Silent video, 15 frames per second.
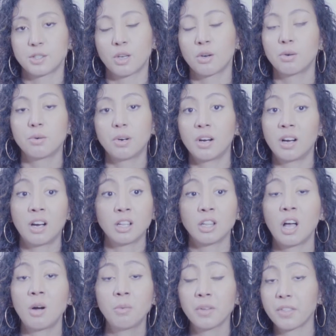So
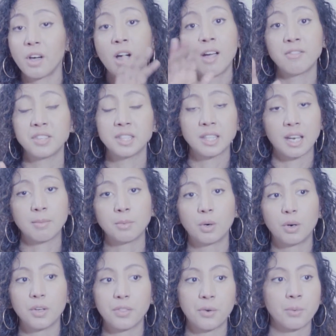along with everything that I'm
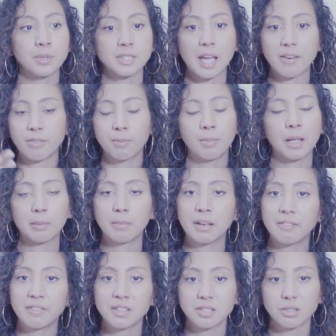going through, aside from
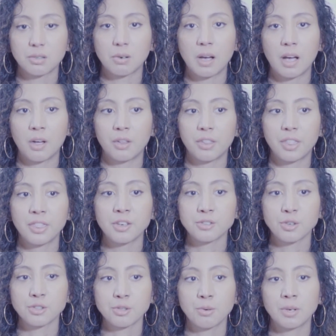my physical health,
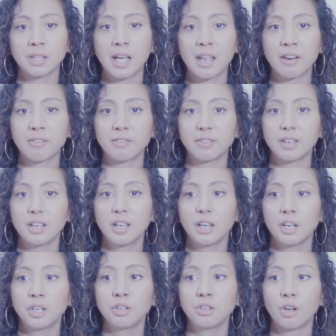there's also a lot of,
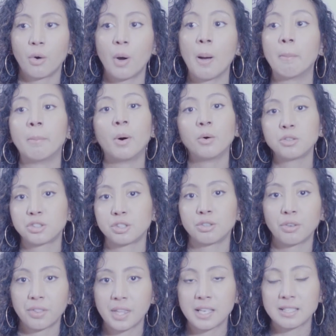
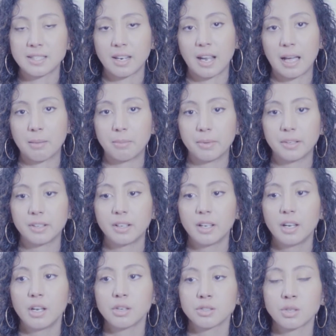emotional things that happen.
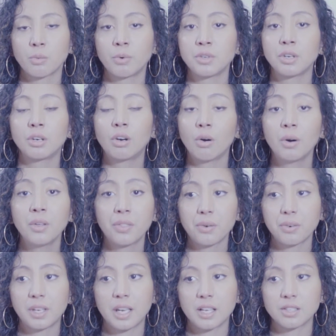So when you're going
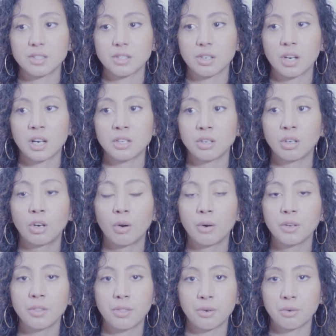through cancer and you're
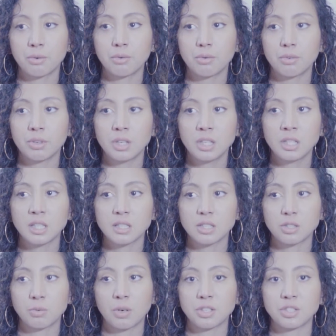going through these
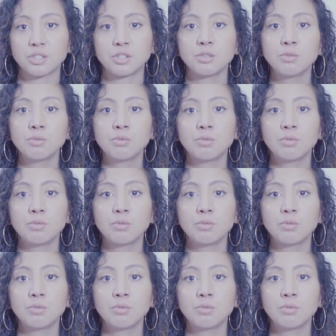situations,